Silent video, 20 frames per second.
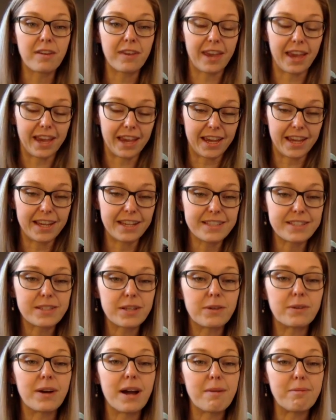Okay,
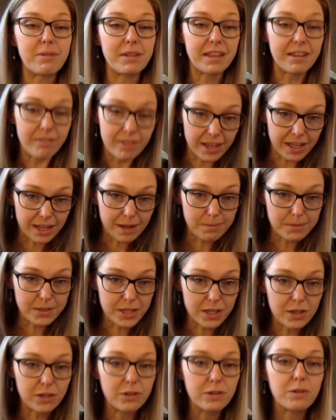so I'm leaving it up
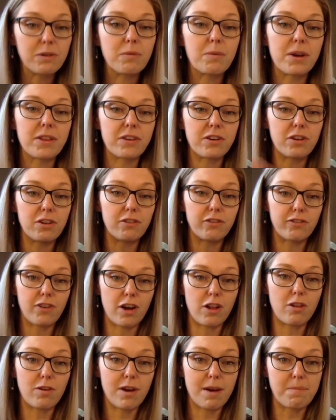to you whether you
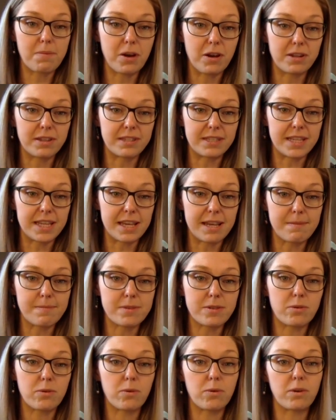follow up on
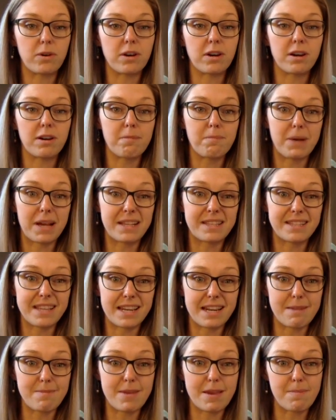Teams or by
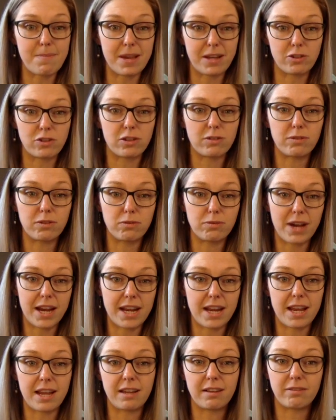sending me a picture of your
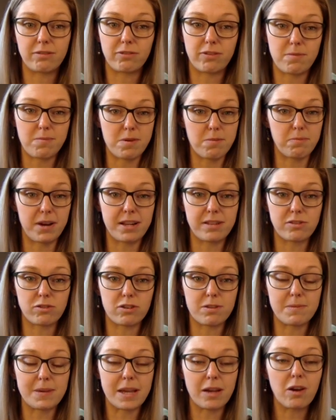writing from your
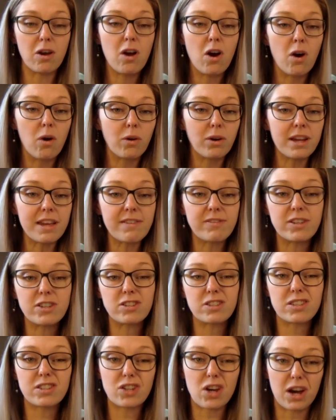brainstorming, or even
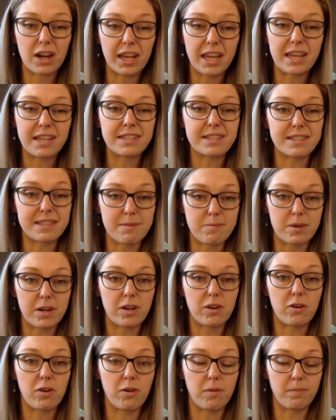just talking to someone
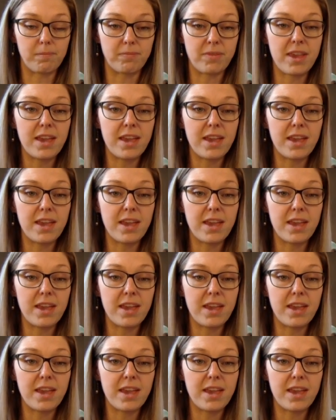at home.